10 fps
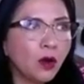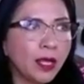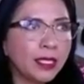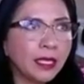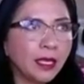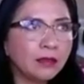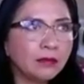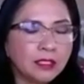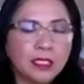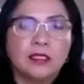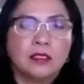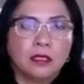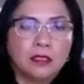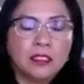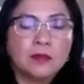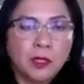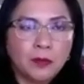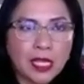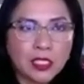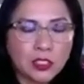and get digital
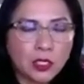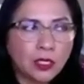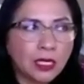inspiration,